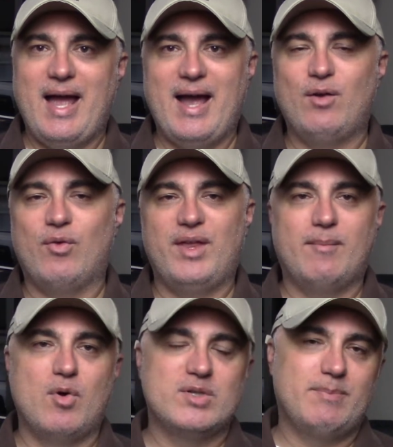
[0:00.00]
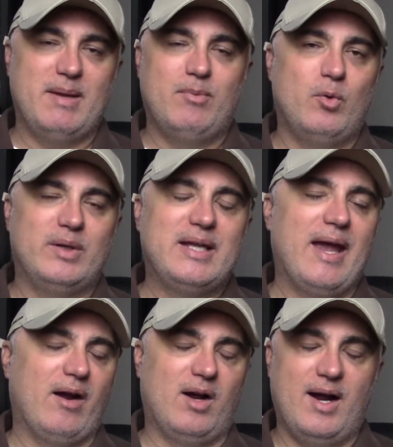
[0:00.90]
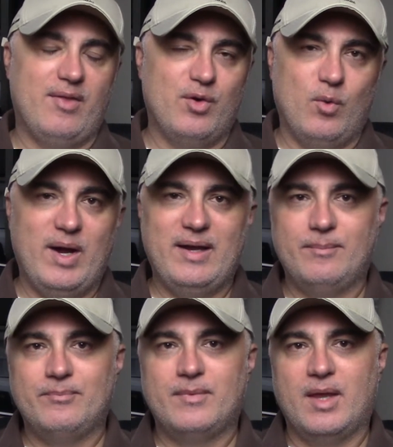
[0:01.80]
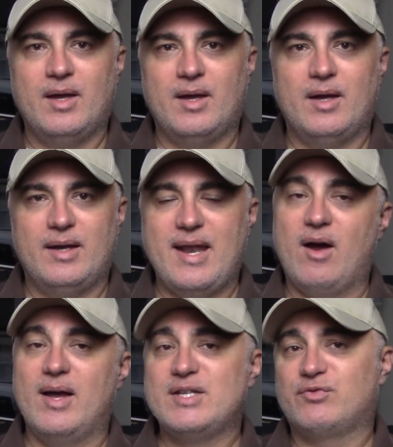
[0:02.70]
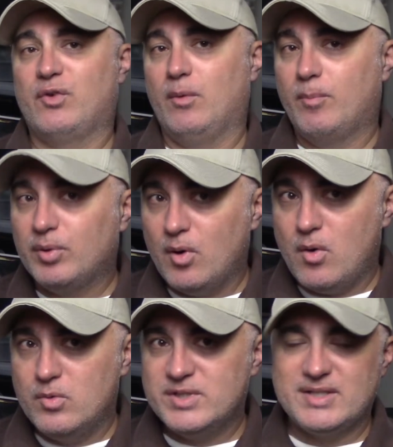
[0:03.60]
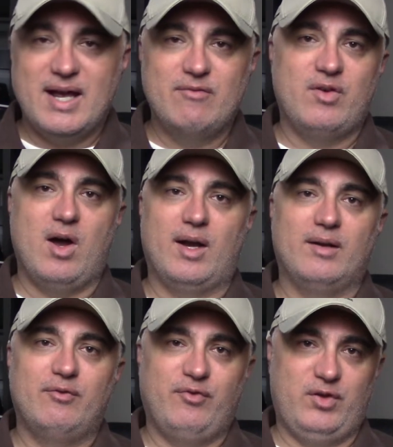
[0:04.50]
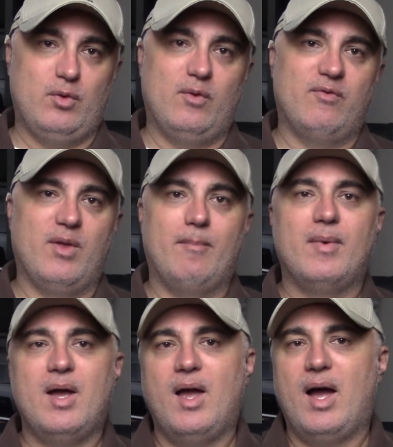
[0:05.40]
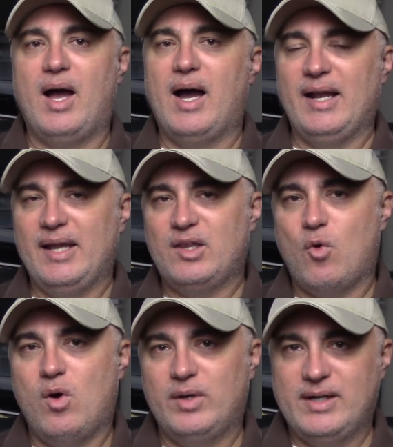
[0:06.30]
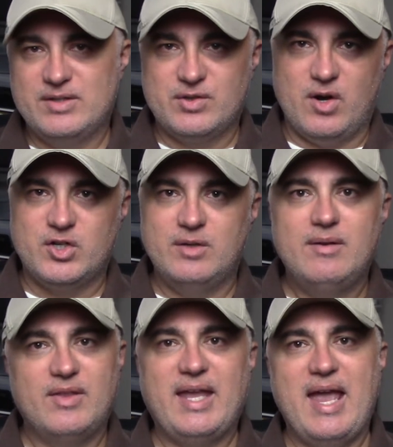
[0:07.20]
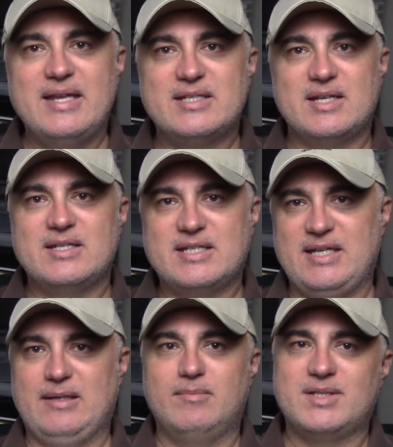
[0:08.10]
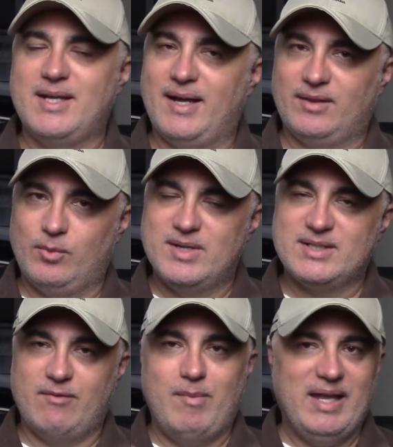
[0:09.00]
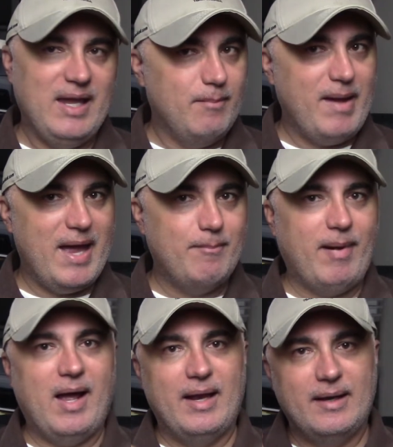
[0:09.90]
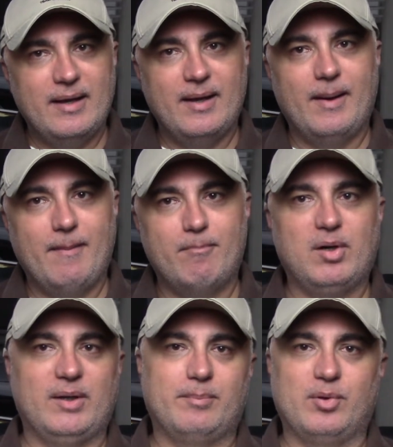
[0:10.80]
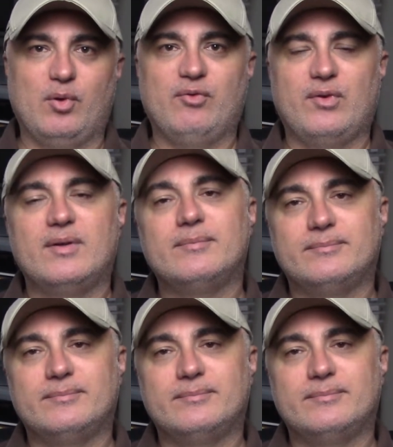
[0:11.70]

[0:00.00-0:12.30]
I don't think most people would care either way. Now, as for pros, I've got a few of them. I like the quality construction. The case seems, at the risk of making a bad pun, bulletproof.